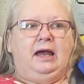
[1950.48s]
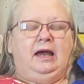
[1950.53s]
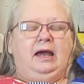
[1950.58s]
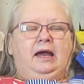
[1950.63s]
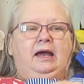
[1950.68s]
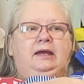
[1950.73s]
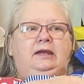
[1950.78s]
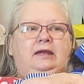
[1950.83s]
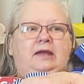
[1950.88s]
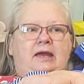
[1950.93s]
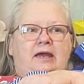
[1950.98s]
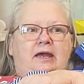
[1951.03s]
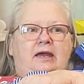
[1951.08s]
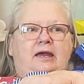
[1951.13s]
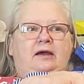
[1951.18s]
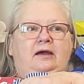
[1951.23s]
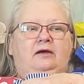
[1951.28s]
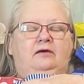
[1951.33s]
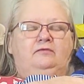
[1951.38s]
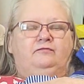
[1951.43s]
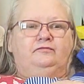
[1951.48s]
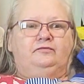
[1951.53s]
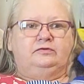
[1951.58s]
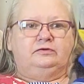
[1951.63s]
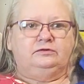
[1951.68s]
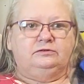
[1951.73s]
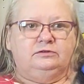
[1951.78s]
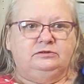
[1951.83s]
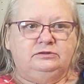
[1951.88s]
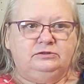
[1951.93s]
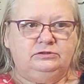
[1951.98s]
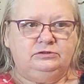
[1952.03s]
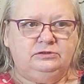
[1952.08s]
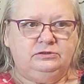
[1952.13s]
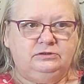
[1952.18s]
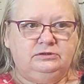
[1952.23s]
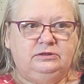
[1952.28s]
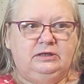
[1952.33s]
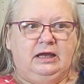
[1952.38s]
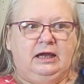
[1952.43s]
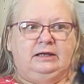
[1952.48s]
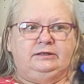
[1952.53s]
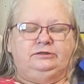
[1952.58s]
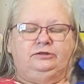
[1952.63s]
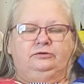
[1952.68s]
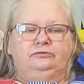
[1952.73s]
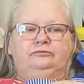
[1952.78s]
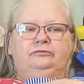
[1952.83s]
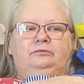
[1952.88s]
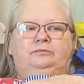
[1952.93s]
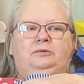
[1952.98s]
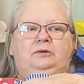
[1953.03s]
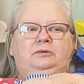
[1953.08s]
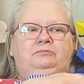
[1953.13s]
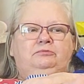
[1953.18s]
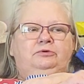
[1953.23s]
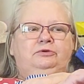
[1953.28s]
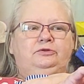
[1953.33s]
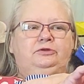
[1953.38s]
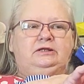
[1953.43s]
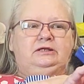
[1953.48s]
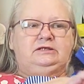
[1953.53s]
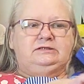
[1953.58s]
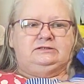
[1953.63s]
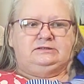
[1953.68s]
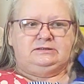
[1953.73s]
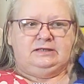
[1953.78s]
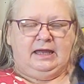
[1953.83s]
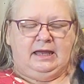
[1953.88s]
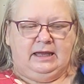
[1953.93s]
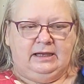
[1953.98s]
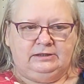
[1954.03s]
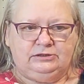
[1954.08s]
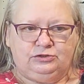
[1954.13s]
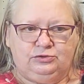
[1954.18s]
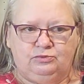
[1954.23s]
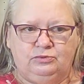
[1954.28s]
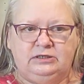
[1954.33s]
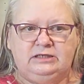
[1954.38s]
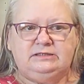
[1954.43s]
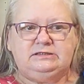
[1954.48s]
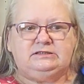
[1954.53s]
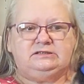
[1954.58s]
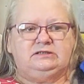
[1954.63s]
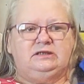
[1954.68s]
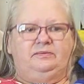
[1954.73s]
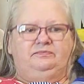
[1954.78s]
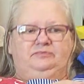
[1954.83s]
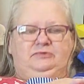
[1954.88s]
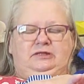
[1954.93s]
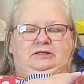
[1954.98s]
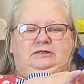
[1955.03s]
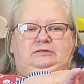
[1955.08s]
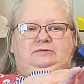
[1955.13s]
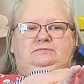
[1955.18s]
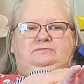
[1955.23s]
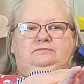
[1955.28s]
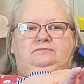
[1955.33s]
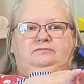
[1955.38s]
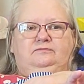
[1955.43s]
I have, I don't remember the exact, 20-something.